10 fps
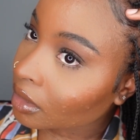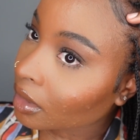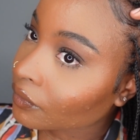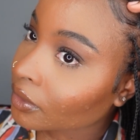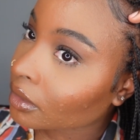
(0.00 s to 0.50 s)
have
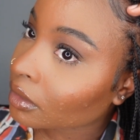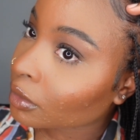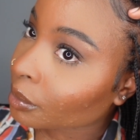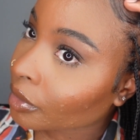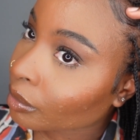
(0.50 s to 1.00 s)
left a
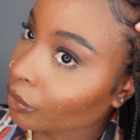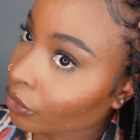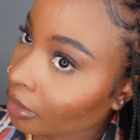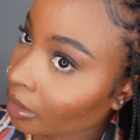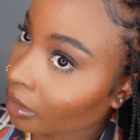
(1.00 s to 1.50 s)
little bit
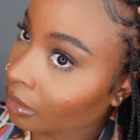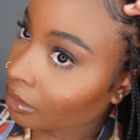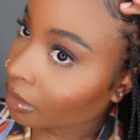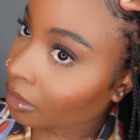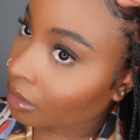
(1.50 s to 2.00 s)
more
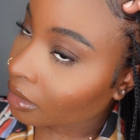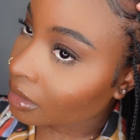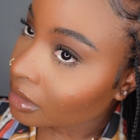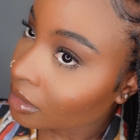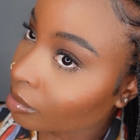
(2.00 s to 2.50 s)
hair here
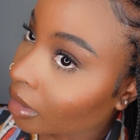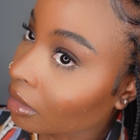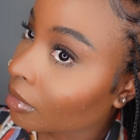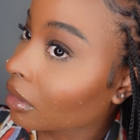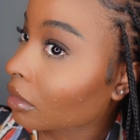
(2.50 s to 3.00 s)
because it's
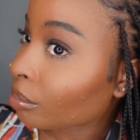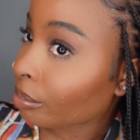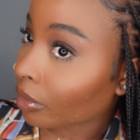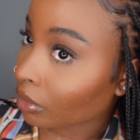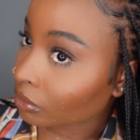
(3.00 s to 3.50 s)
making me look
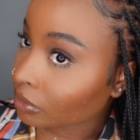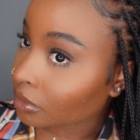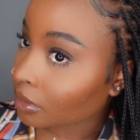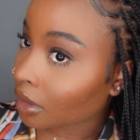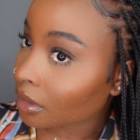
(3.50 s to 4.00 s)
bald
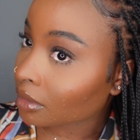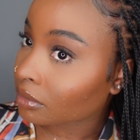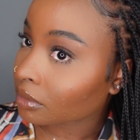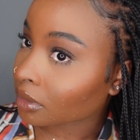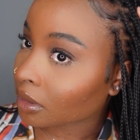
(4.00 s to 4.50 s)
and I
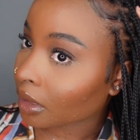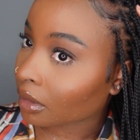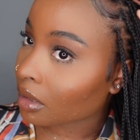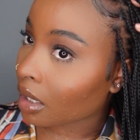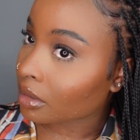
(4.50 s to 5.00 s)
don't
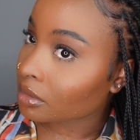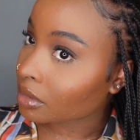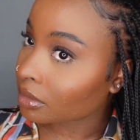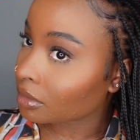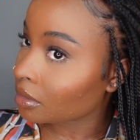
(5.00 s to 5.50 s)
like
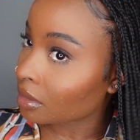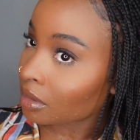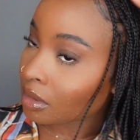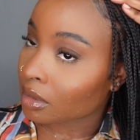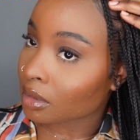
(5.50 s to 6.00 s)
that.
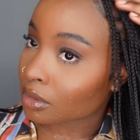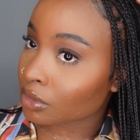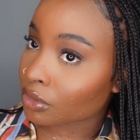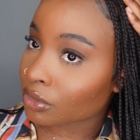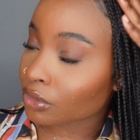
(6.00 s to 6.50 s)

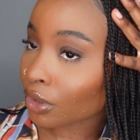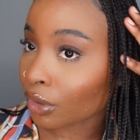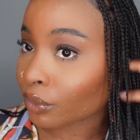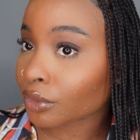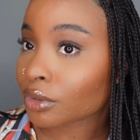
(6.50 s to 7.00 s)
So
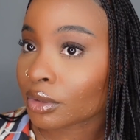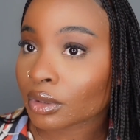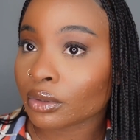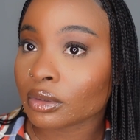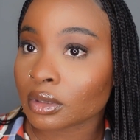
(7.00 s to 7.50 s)
we're just
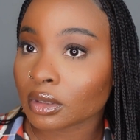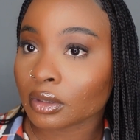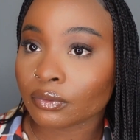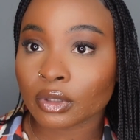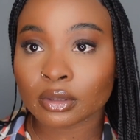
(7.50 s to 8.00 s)
going to
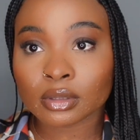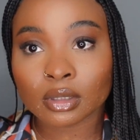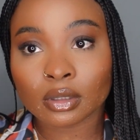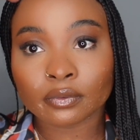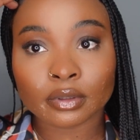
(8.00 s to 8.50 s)
leave that to
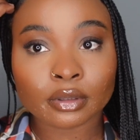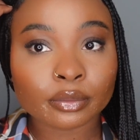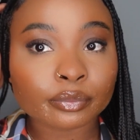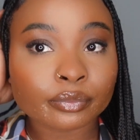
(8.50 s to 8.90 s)
cover.